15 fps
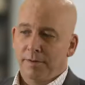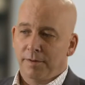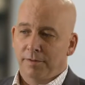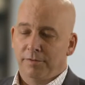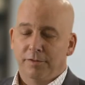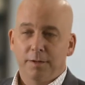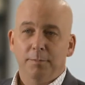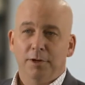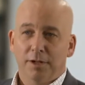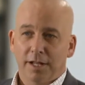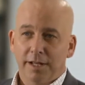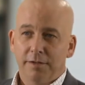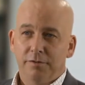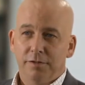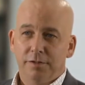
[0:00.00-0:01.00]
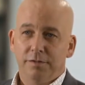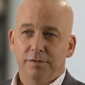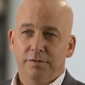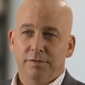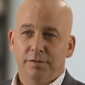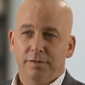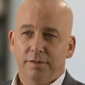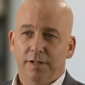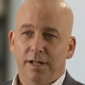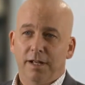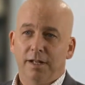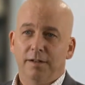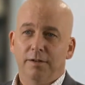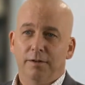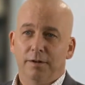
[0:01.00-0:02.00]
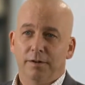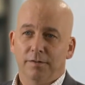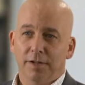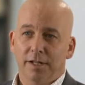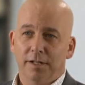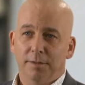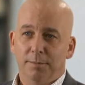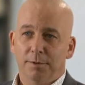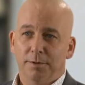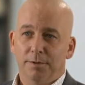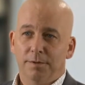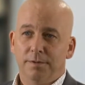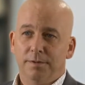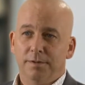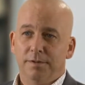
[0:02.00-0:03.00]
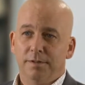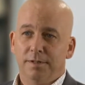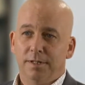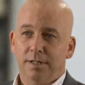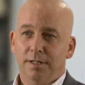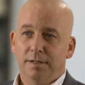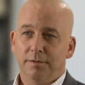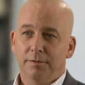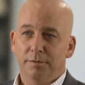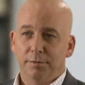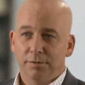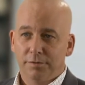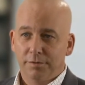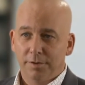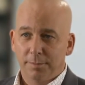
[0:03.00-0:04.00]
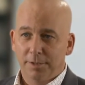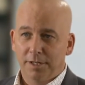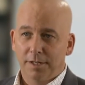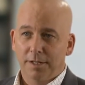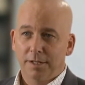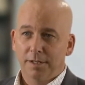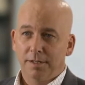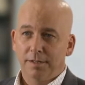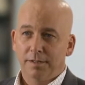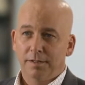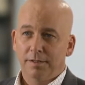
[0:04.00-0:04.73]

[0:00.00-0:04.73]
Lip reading: The simulations that are available through the CBA